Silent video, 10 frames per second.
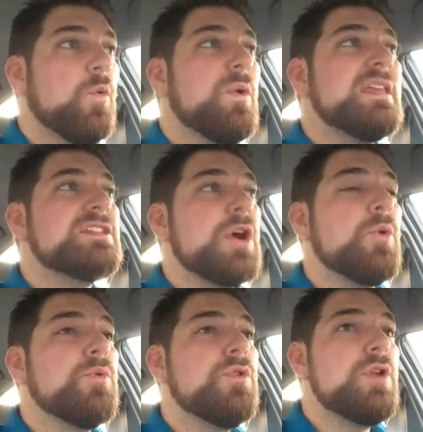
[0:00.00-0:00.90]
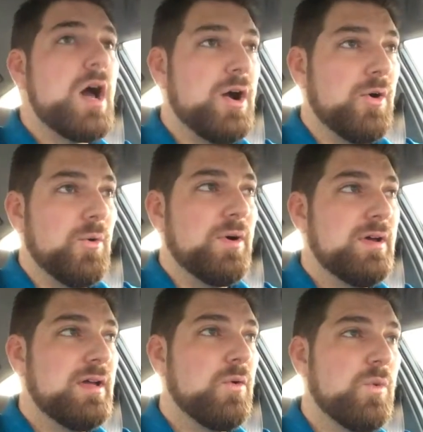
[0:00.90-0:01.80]
we don't know
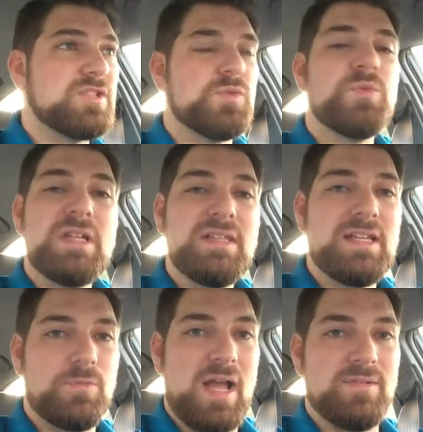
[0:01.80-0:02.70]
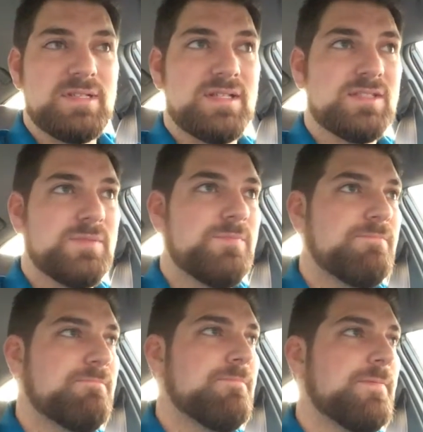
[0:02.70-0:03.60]
what's really around us.
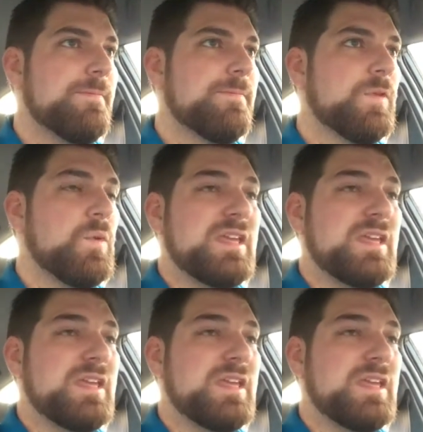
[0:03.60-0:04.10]
We